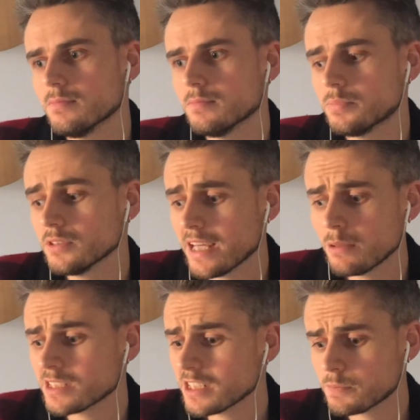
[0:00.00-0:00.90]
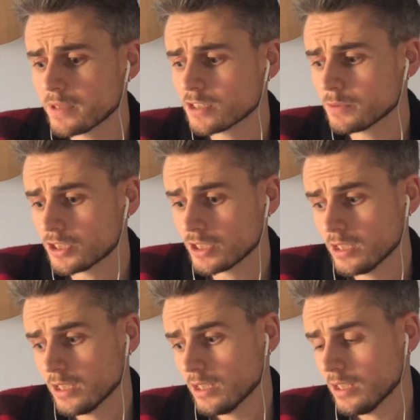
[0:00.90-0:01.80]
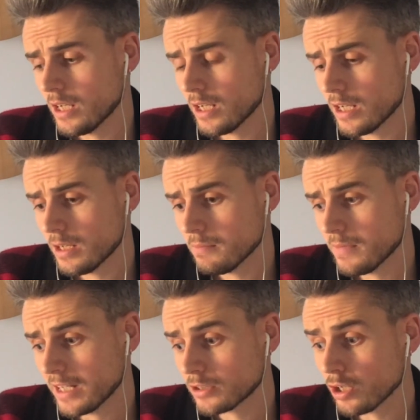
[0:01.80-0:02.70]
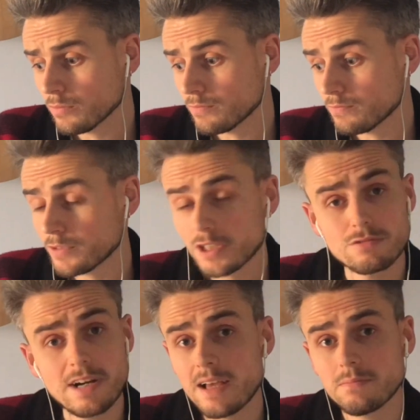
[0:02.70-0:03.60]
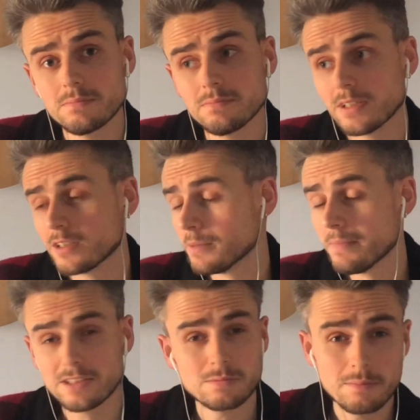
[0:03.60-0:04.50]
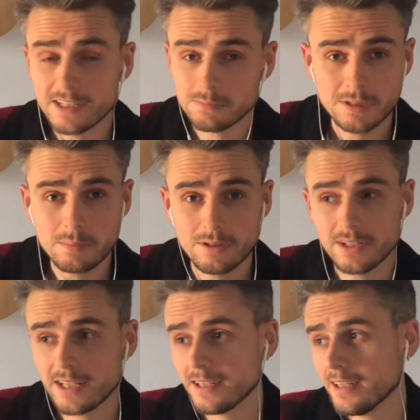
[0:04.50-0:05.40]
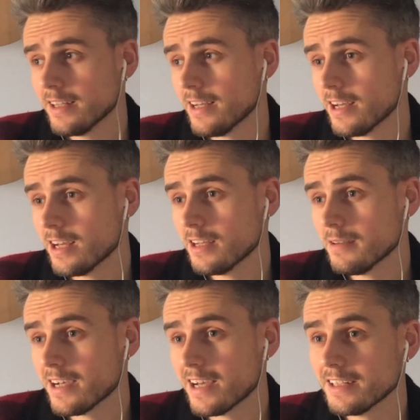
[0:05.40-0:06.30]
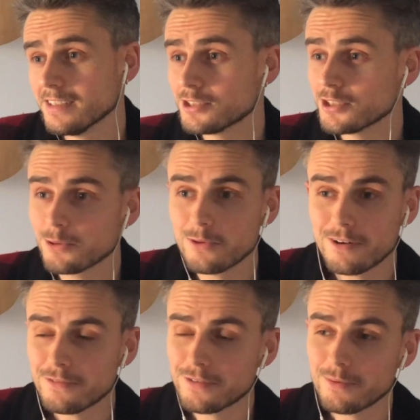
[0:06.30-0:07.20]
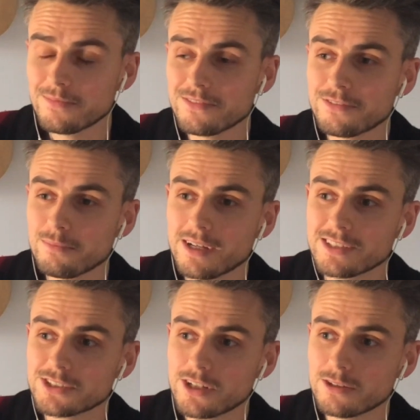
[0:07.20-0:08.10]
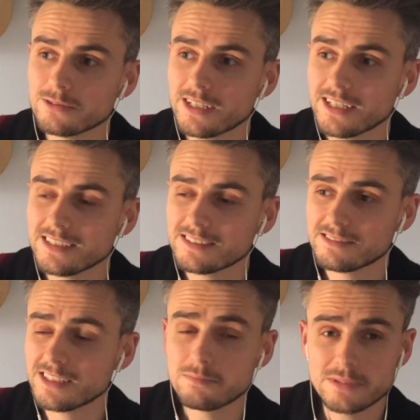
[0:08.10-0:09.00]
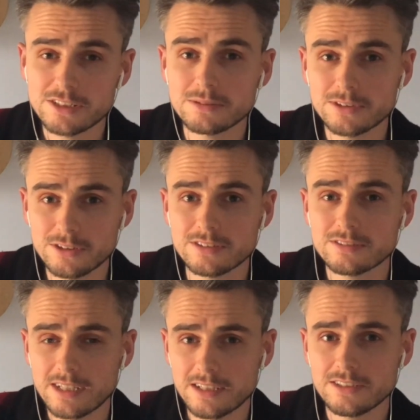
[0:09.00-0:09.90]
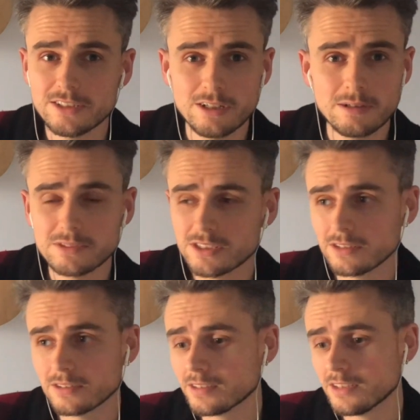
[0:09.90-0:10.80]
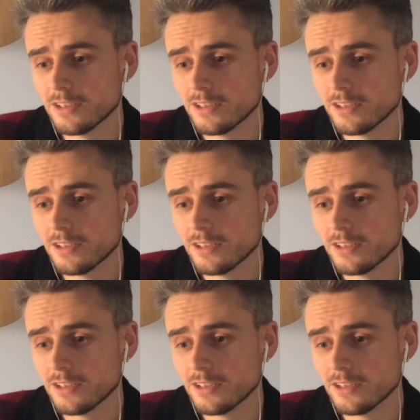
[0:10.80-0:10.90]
But yeah, it was an experience which I don't regret, because I met some amazing people on it. And you know what? From that show, it did me some good. And I'm still,